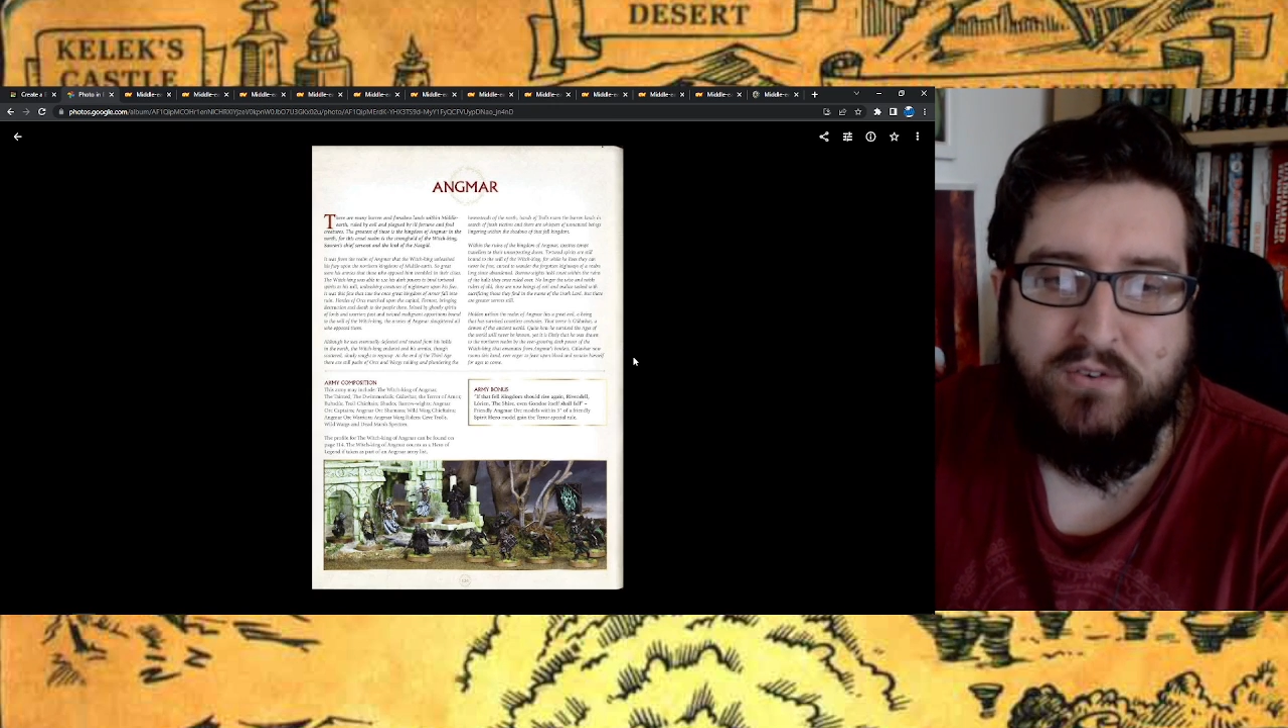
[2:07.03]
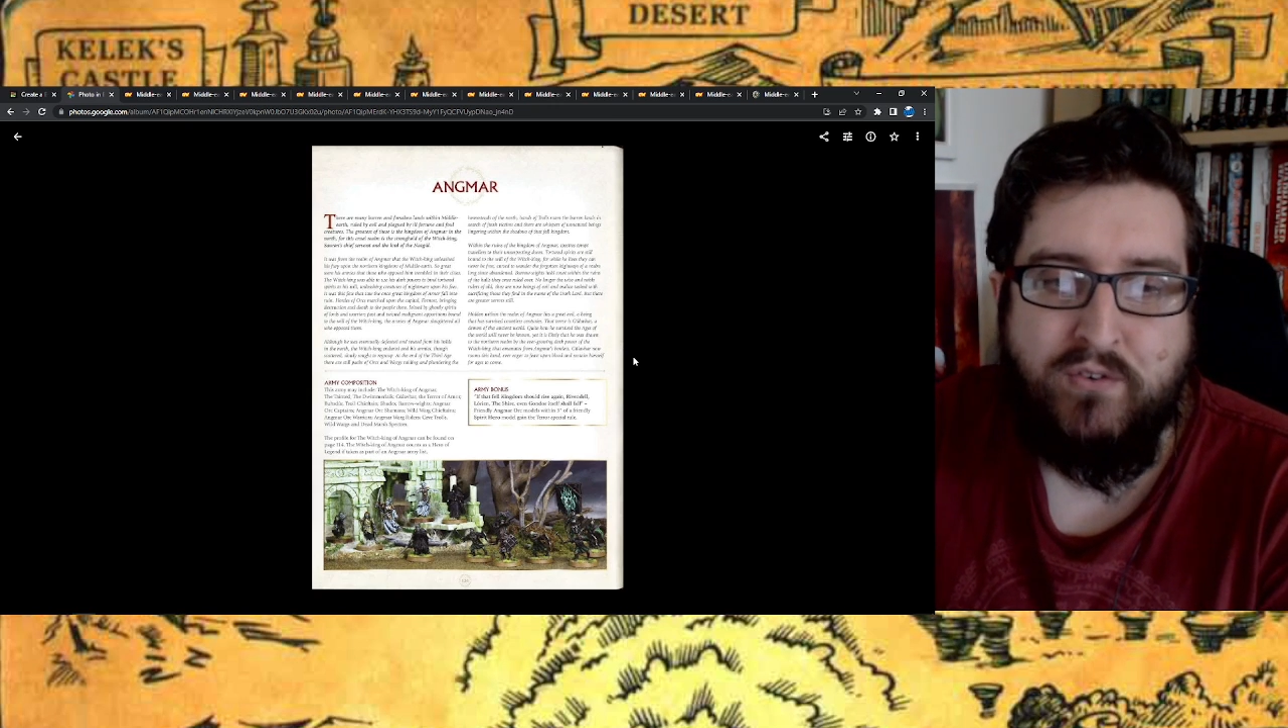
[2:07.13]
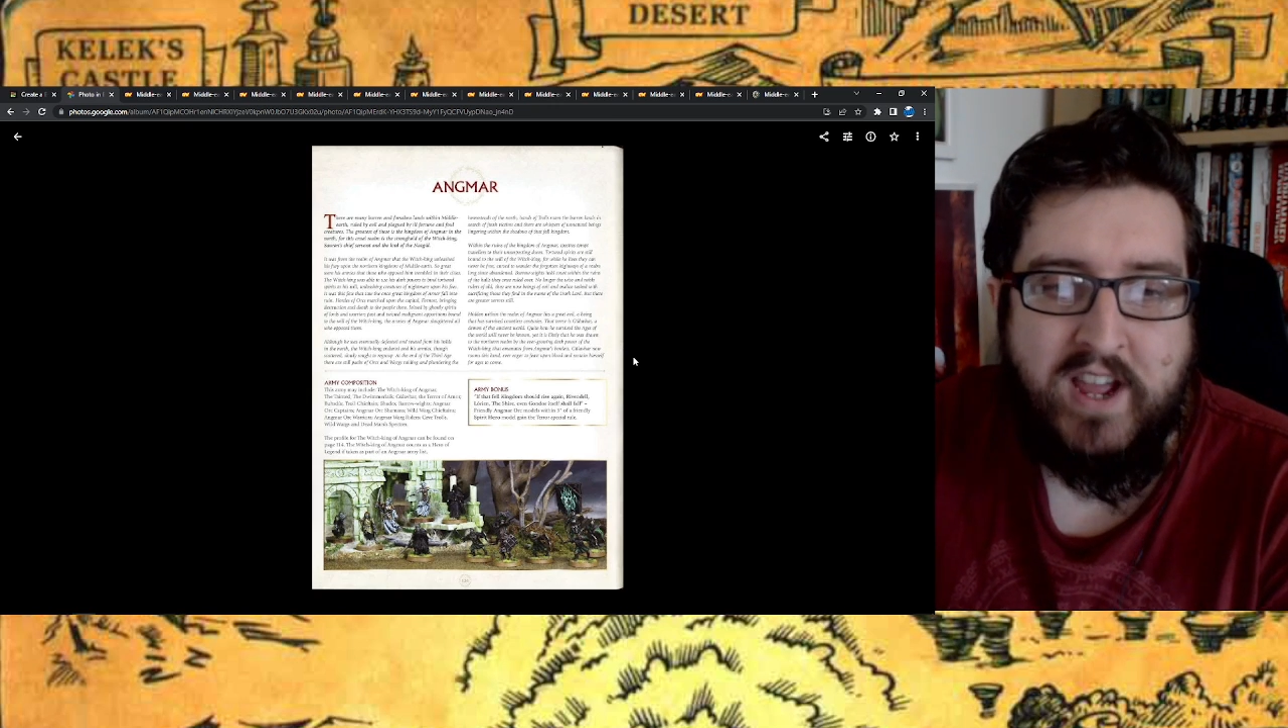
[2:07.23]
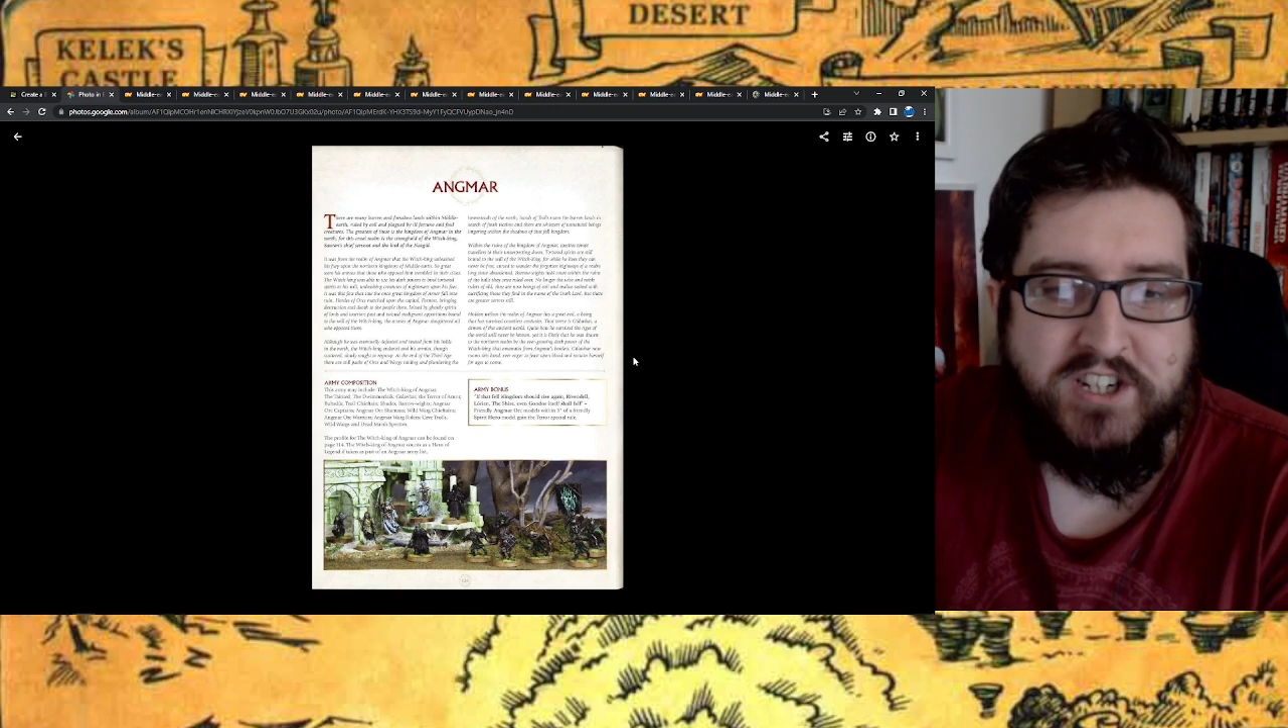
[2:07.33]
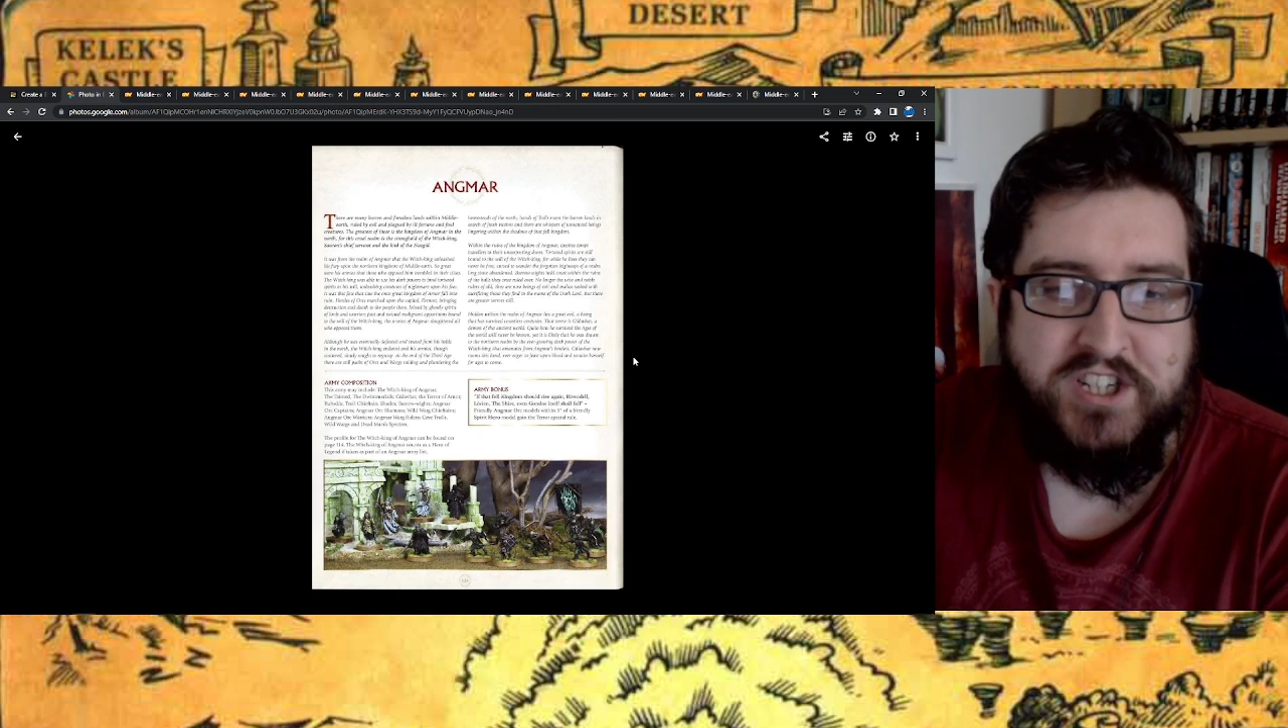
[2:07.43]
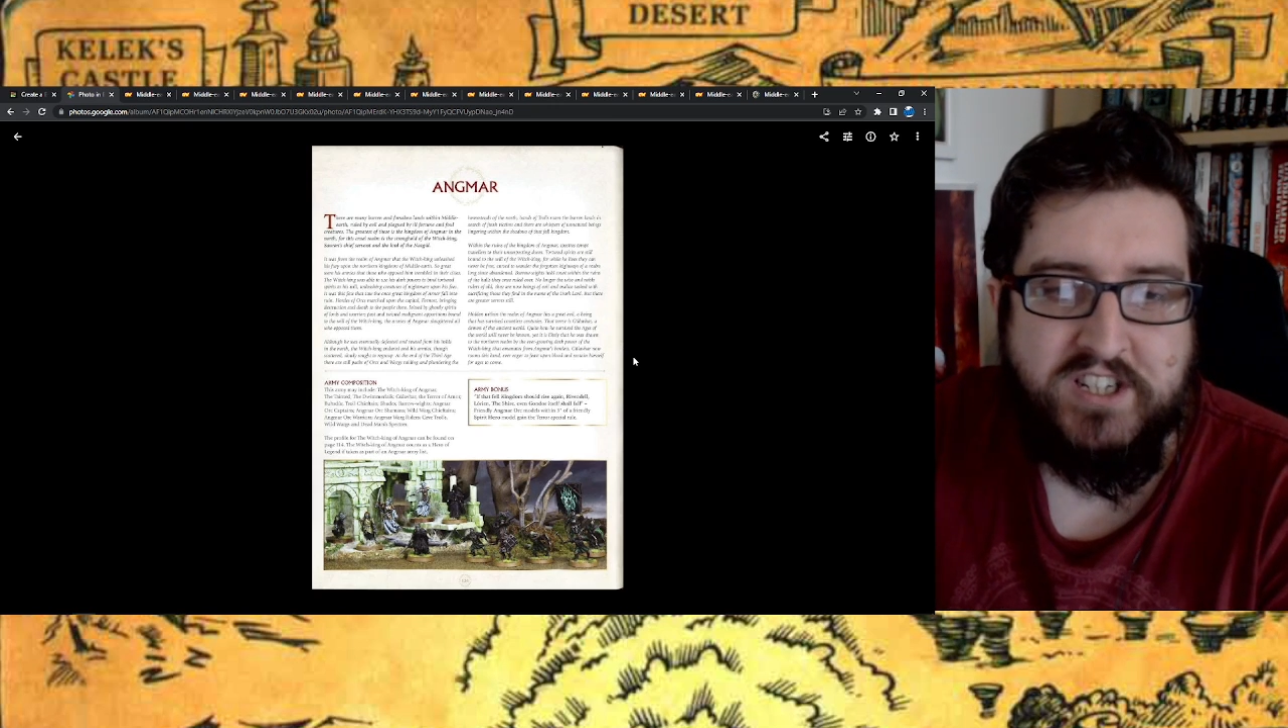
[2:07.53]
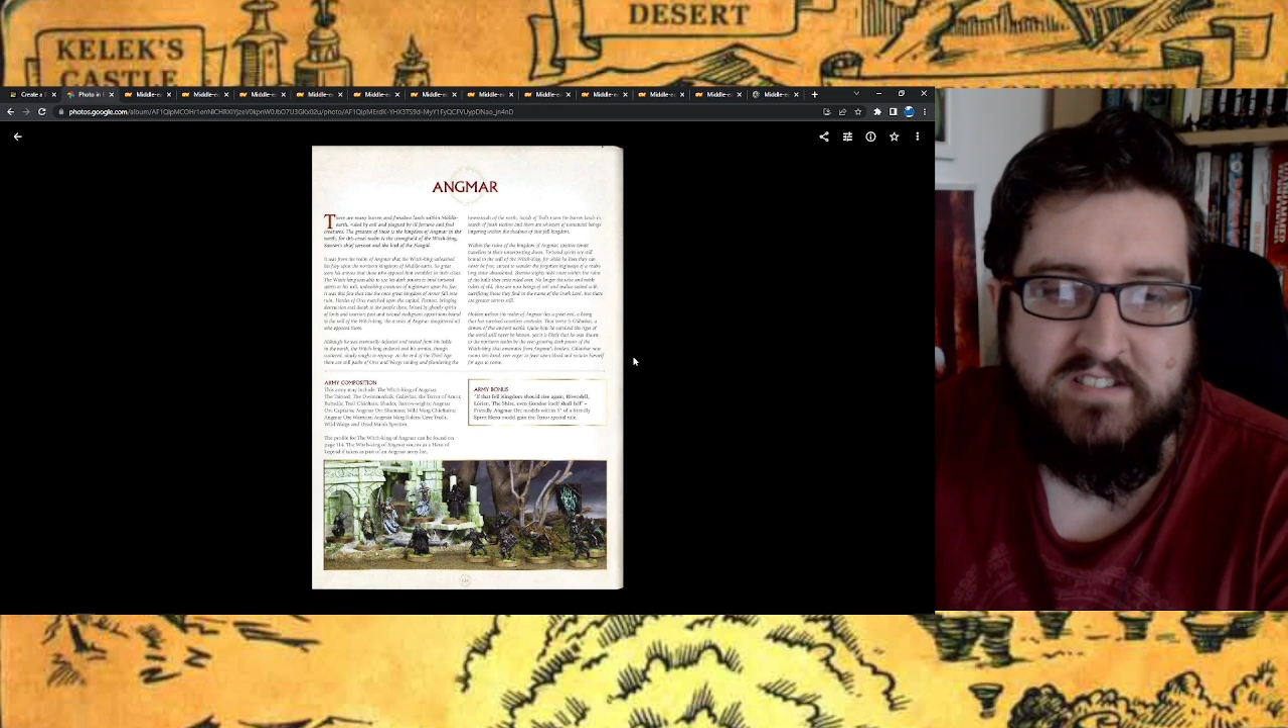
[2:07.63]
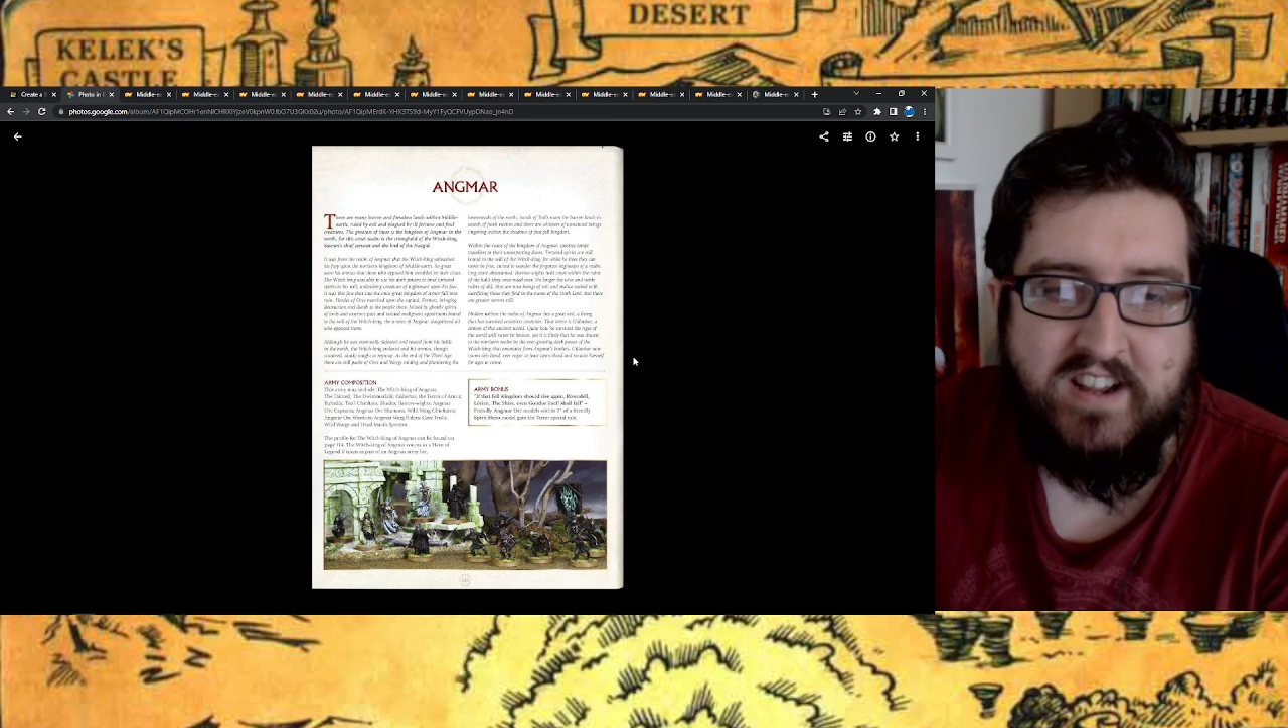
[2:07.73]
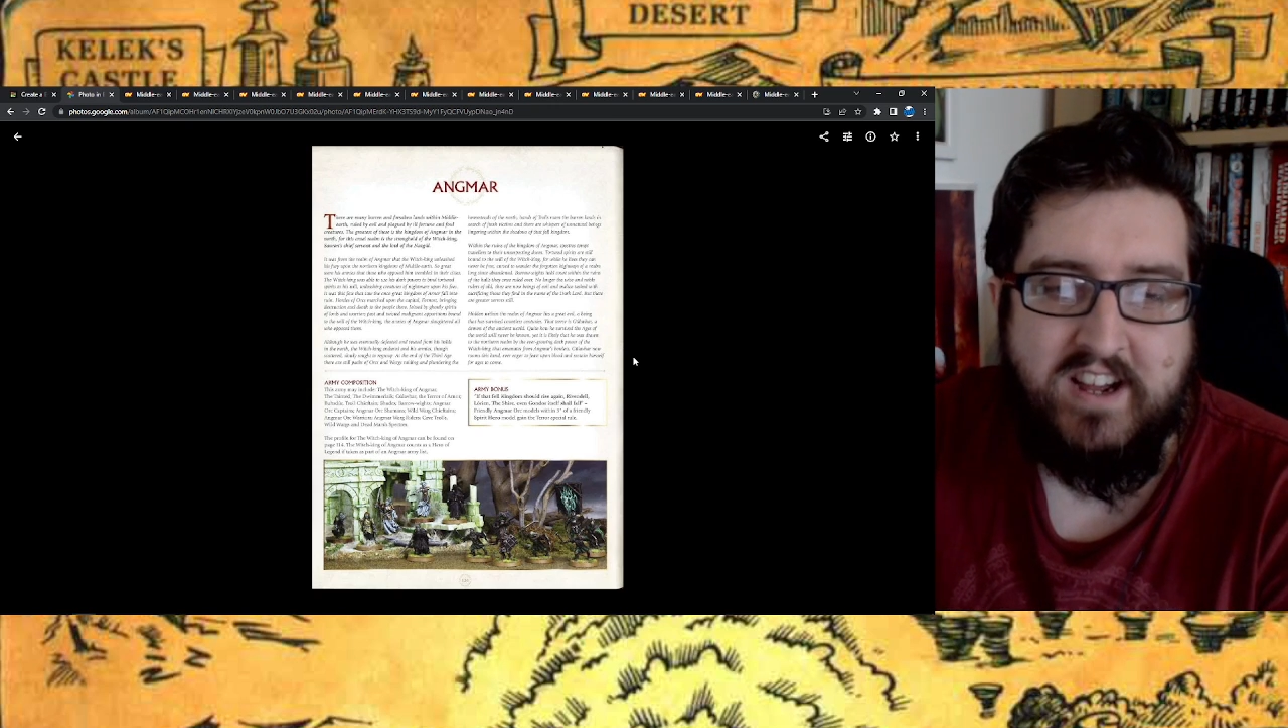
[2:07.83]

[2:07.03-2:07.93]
faction.